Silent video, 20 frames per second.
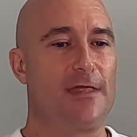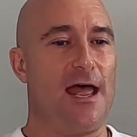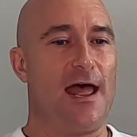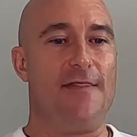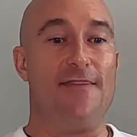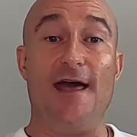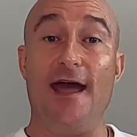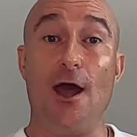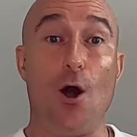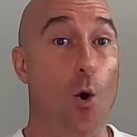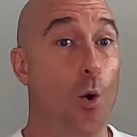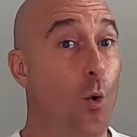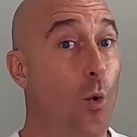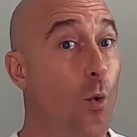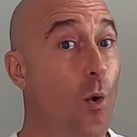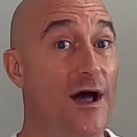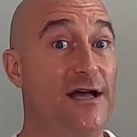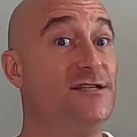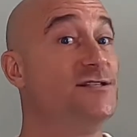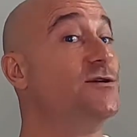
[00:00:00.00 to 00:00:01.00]
And they're
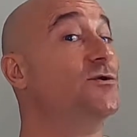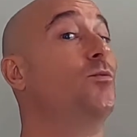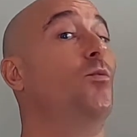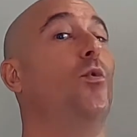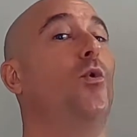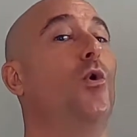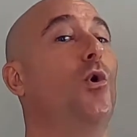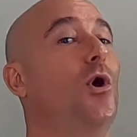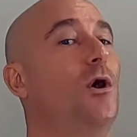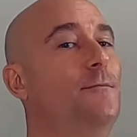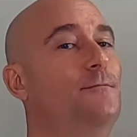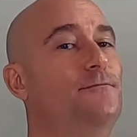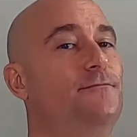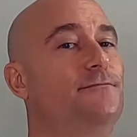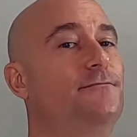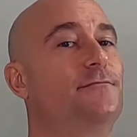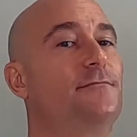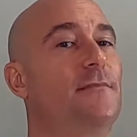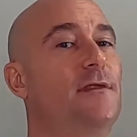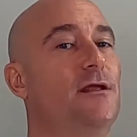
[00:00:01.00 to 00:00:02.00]
always at war.
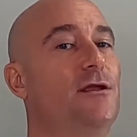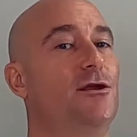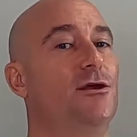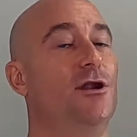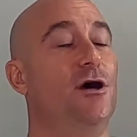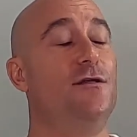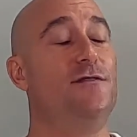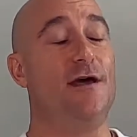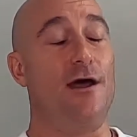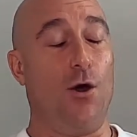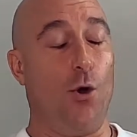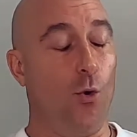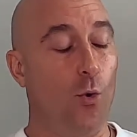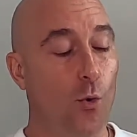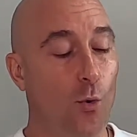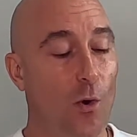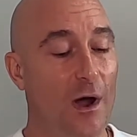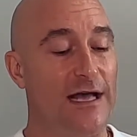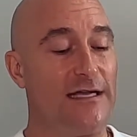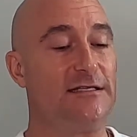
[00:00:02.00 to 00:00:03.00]
They're
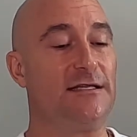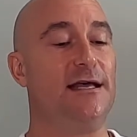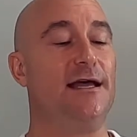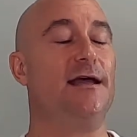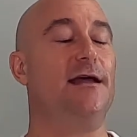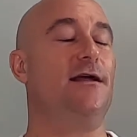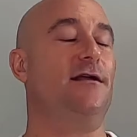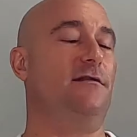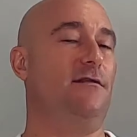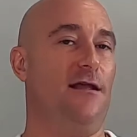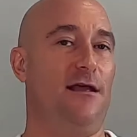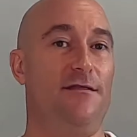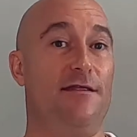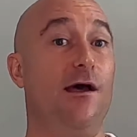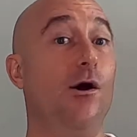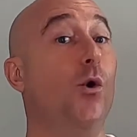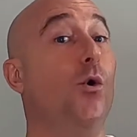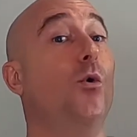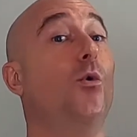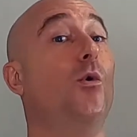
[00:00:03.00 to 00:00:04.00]
always there, and
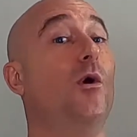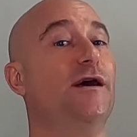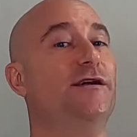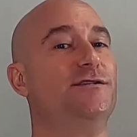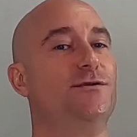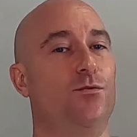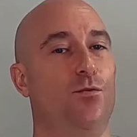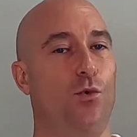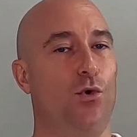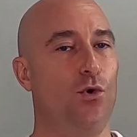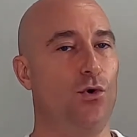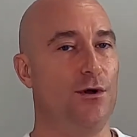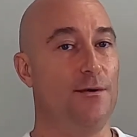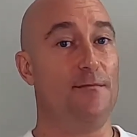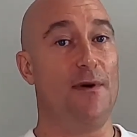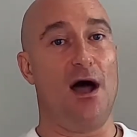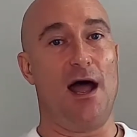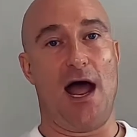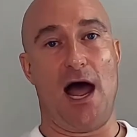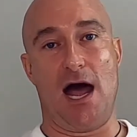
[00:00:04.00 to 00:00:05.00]
they're always at war in
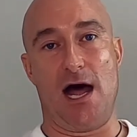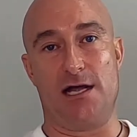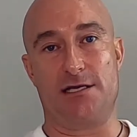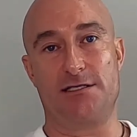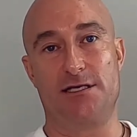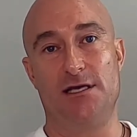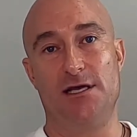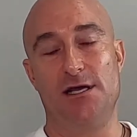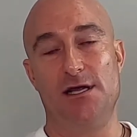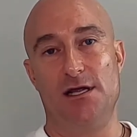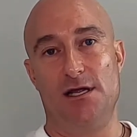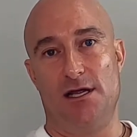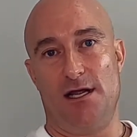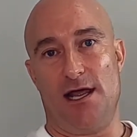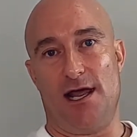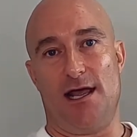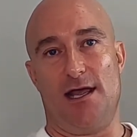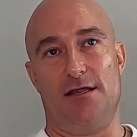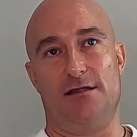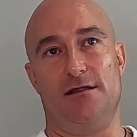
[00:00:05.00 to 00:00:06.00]
my heart."
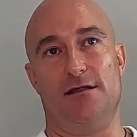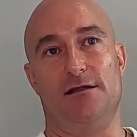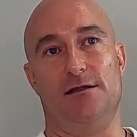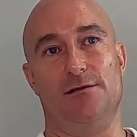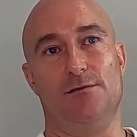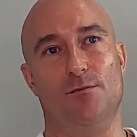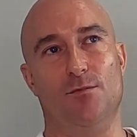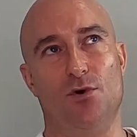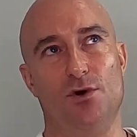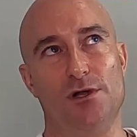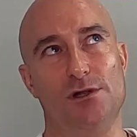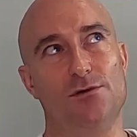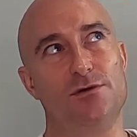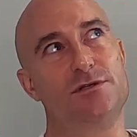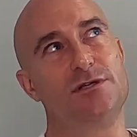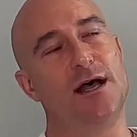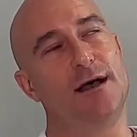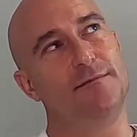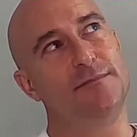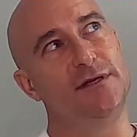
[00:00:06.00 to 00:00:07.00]
And the little boy
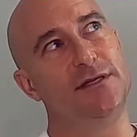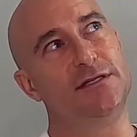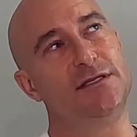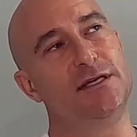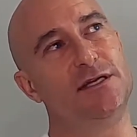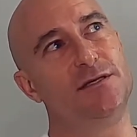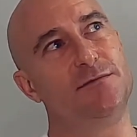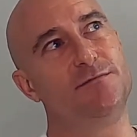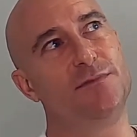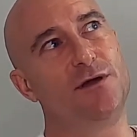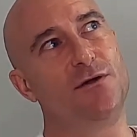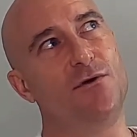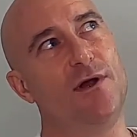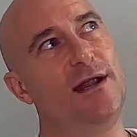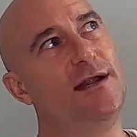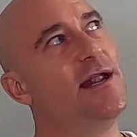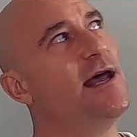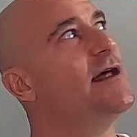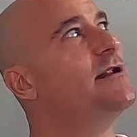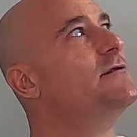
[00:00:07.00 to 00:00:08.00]
looks up and he says, "But
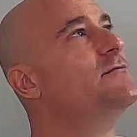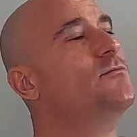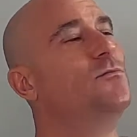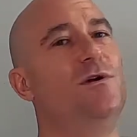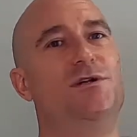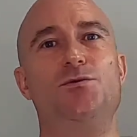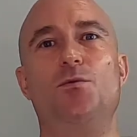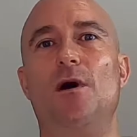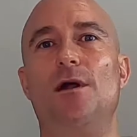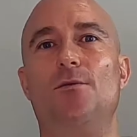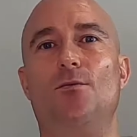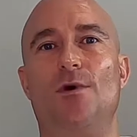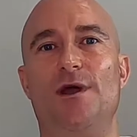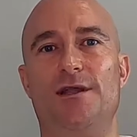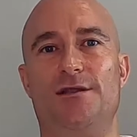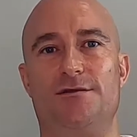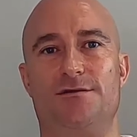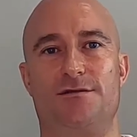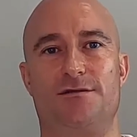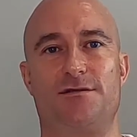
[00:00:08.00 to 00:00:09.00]
Granddad, which one
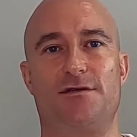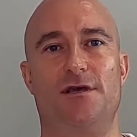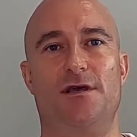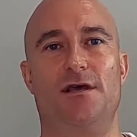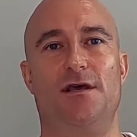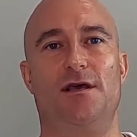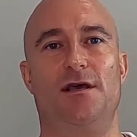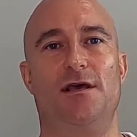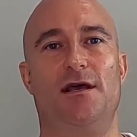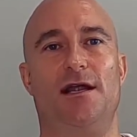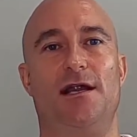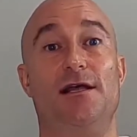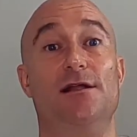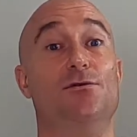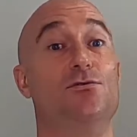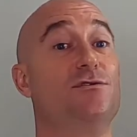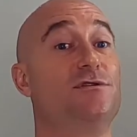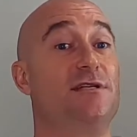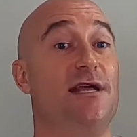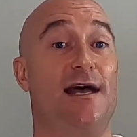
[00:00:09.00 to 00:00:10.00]
wins?" And he
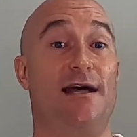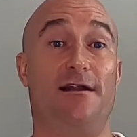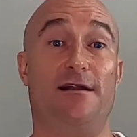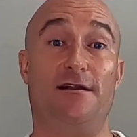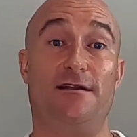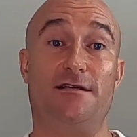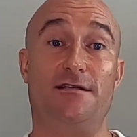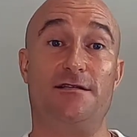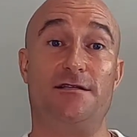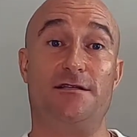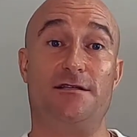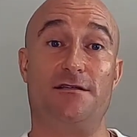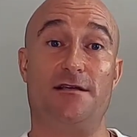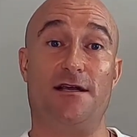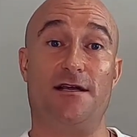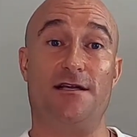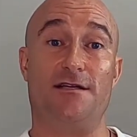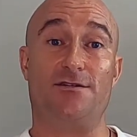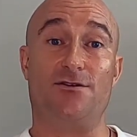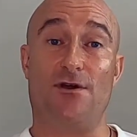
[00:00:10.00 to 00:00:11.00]
looks down at his
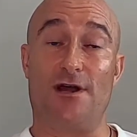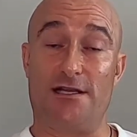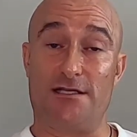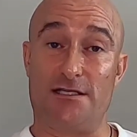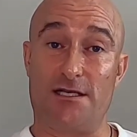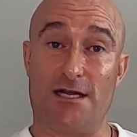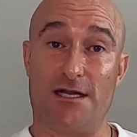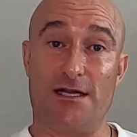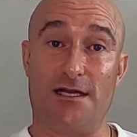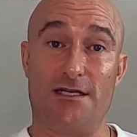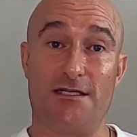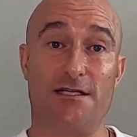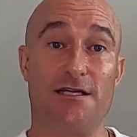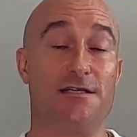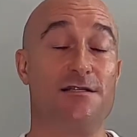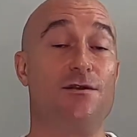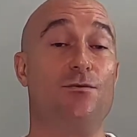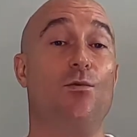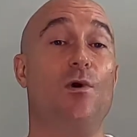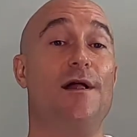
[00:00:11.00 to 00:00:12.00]
grandson and he
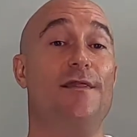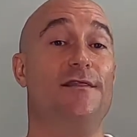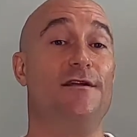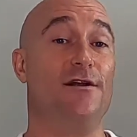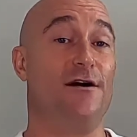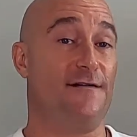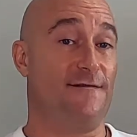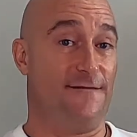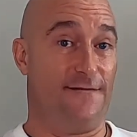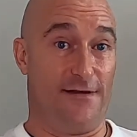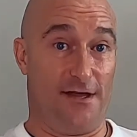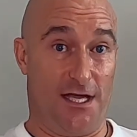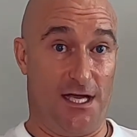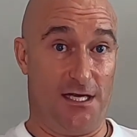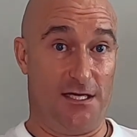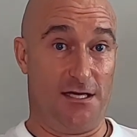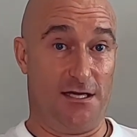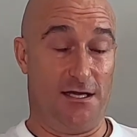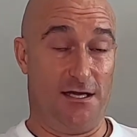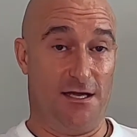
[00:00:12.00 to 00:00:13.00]
says, "The one that I
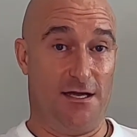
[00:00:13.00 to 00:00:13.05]
feed."